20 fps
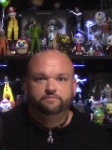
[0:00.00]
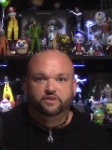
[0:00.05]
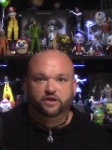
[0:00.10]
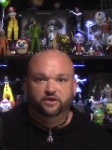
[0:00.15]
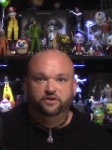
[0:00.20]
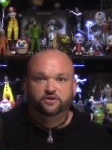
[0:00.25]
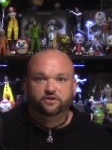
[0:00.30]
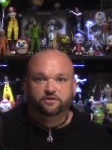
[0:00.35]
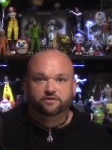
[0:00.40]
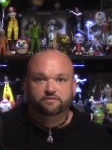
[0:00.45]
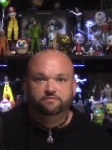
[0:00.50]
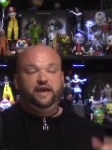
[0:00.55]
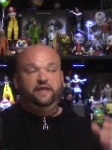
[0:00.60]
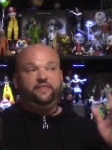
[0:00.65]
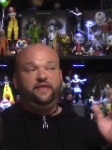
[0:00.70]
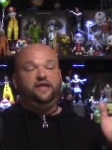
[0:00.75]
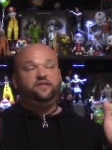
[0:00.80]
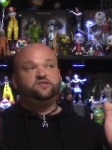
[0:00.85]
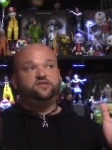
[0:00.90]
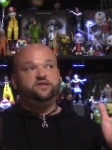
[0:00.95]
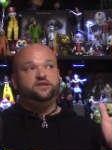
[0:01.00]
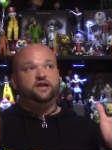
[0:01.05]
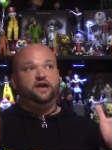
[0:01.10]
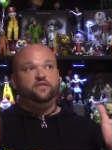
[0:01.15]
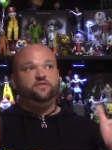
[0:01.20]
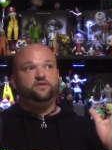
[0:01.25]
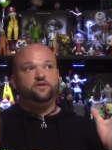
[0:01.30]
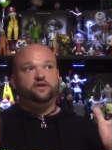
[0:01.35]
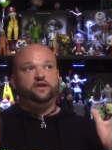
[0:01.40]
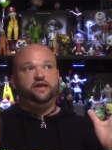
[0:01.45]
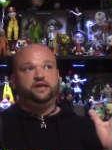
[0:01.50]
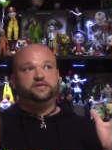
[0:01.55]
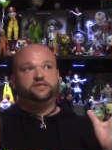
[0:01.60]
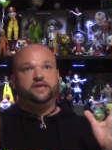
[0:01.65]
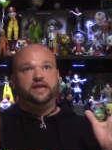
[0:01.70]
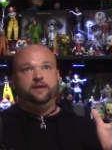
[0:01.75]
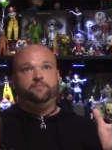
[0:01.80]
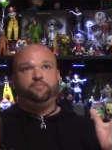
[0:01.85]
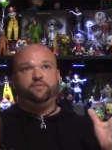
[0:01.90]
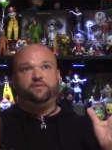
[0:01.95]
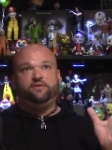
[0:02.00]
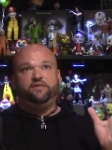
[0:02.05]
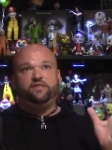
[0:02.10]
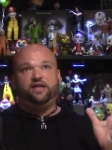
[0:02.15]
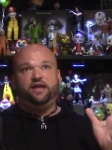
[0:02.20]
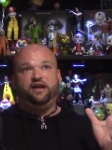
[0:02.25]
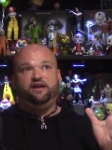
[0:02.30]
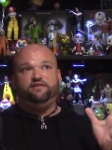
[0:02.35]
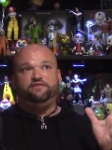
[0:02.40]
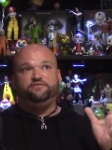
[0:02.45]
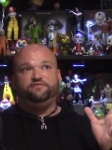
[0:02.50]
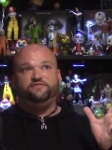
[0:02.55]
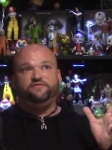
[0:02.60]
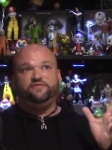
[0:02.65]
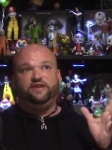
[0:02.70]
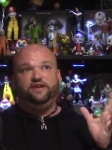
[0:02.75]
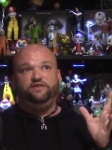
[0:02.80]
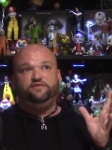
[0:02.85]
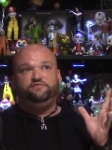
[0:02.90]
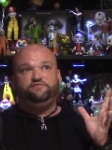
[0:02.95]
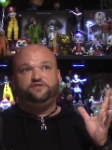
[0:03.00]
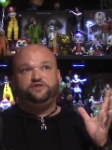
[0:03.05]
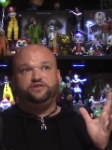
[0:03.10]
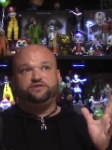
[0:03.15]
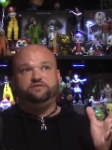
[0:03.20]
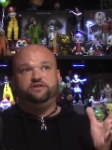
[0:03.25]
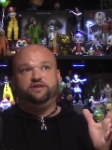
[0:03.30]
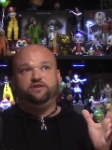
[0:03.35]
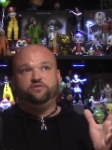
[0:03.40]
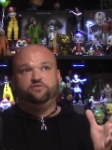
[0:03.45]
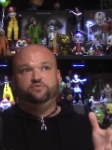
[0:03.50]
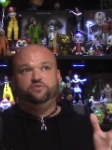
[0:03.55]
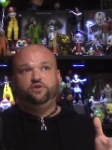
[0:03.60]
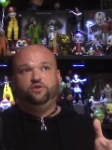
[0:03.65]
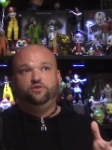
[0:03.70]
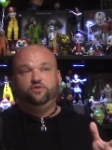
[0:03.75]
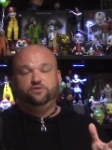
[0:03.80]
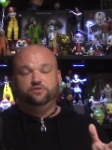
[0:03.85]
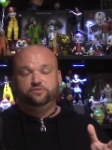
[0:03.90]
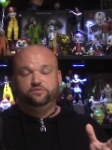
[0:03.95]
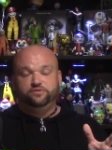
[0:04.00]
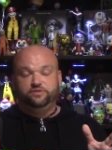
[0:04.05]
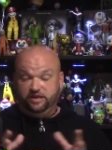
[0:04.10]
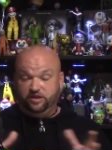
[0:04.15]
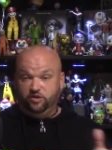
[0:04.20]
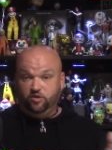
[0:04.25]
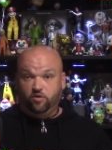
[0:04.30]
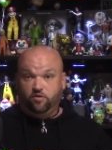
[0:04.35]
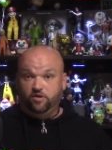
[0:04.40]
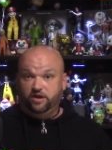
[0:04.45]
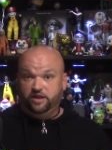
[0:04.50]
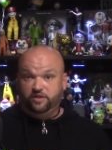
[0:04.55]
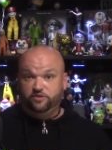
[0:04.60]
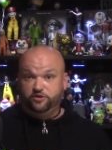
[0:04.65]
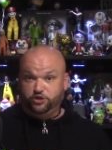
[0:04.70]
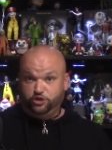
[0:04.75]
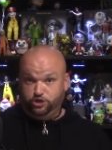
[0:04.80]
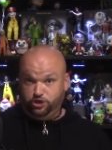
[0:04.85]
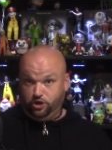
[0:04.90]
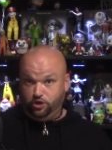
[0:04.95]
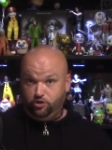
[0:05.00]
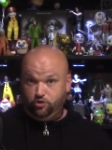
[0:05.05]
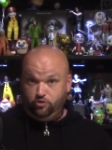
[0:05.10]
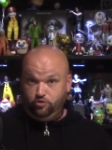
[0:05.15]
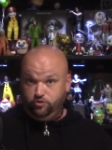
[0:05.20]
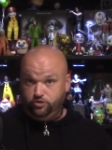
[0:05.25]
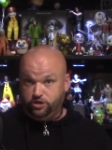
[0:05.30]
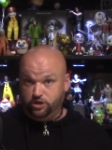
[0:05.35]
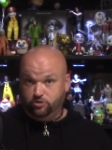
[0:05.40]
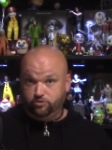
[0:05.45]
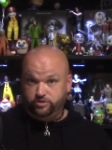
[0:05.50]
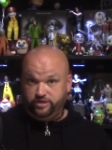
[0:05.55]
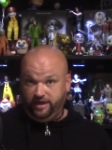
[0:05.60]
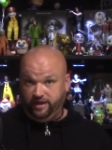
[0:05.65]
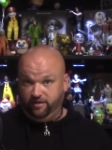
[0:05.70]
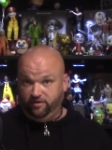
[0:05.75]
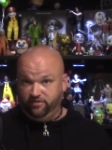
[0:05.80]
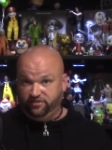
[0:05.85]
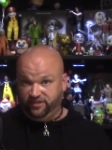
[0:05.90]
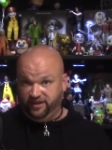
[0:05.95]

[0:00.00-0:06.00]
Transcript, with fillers: Thunder. And that's another example of, of, you know, the whole ignoring the show, don't tell